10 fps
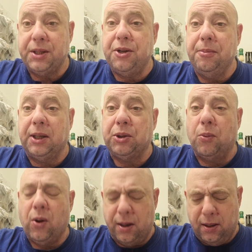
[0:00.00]
too much
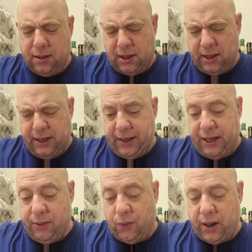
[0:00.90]
water.
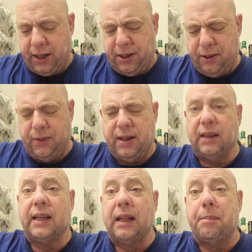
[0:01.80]
You want to do it a
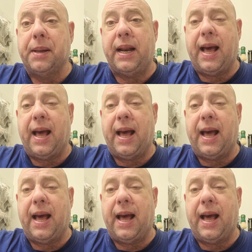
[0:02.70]
little bit